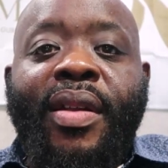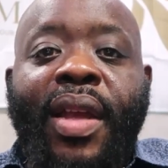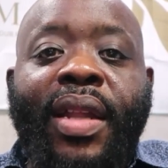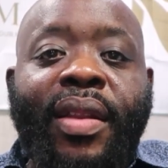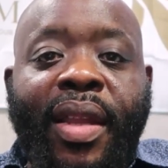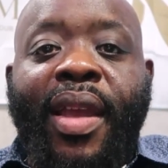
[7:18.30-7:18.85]

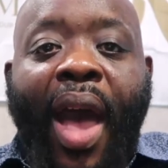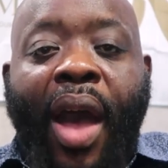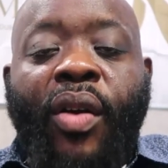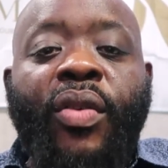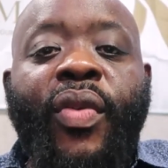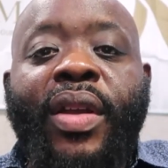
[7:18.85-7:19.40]
in the
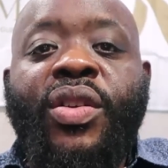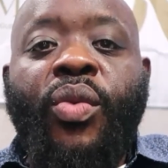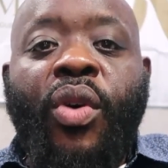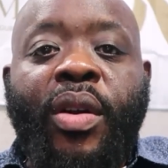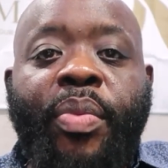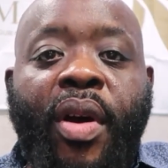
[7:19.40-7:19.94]
Aquaventure
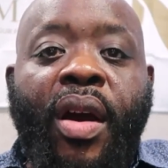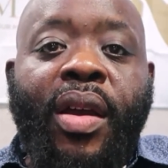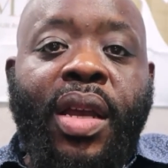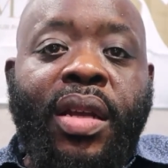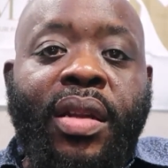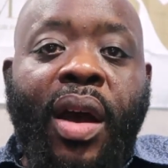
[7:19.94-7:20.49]
water park.
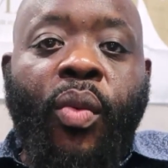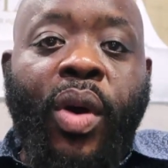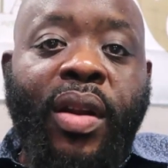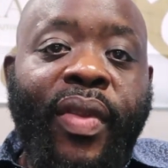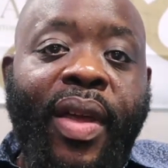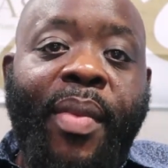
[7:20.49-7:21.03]
Now, one
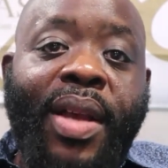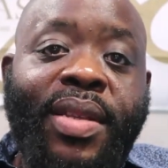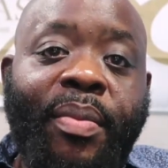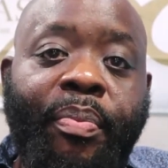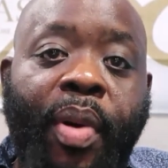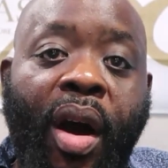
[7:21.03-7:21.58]
of them has a
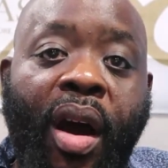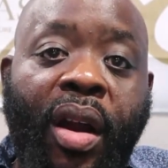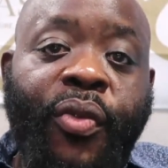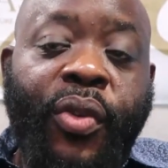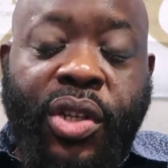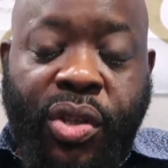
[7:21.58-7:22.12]
bar
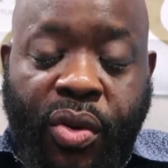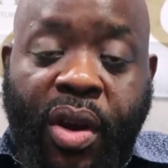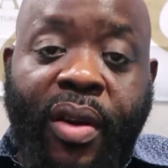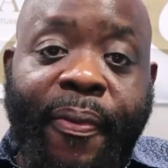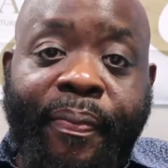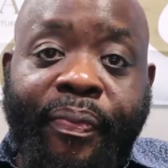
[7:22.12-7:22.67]
for sure.
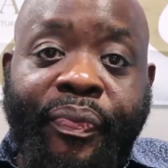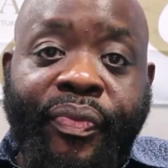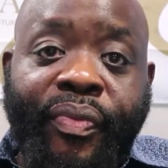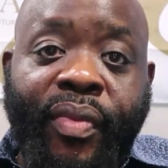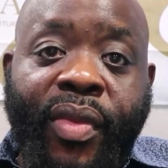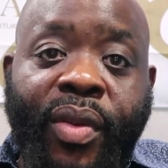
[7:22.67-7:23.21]

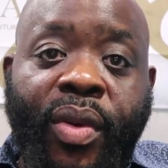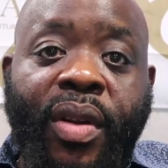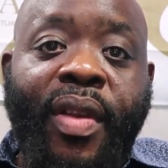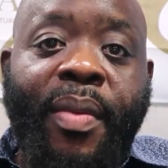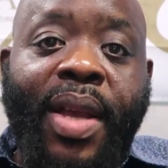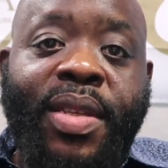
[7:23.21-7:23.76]
One of
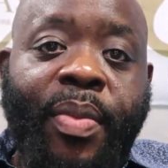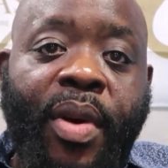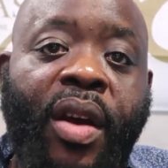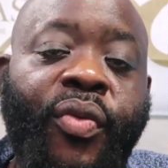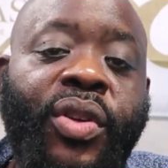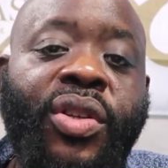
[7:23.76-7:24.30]
them has a
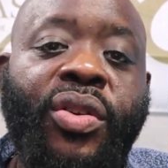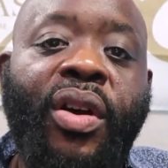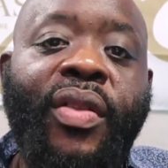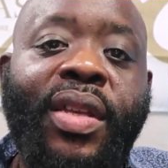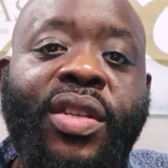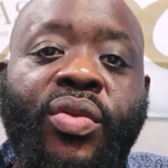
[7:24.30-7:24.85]
bar for sure
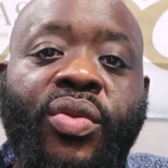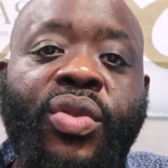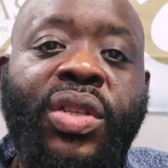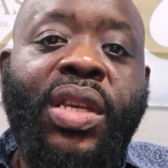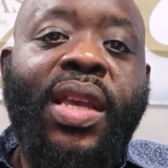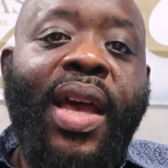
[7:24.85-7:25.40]
that you
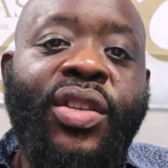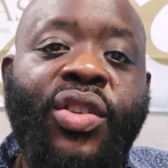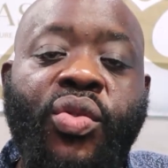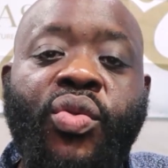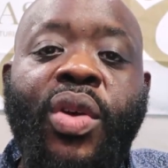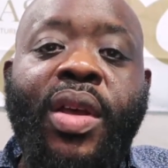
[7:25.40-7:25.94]
see as
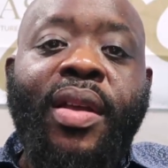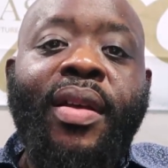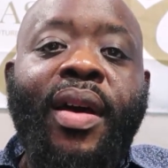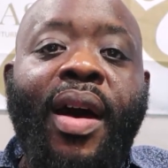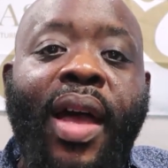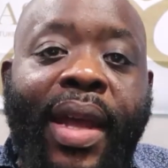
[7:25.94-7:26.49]
you
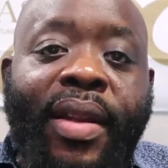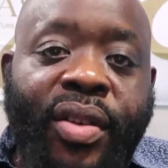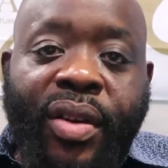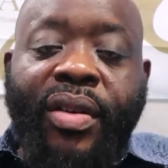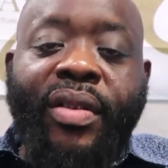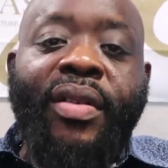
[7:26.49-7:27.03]
enter